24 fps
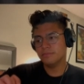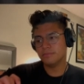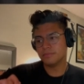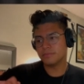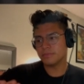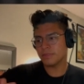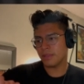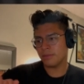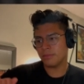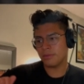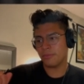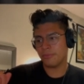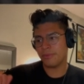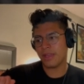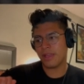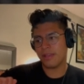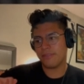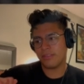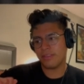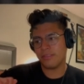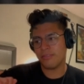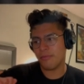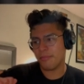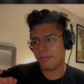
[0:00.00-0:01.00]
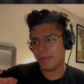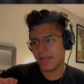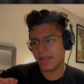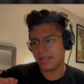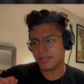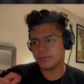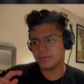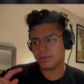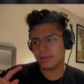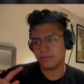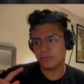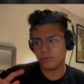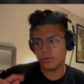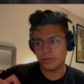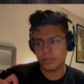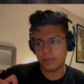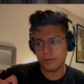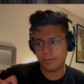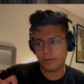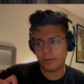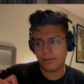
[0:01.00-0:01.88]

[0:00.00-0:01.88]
I mean, we have Ava Max, we have Dua Lipa,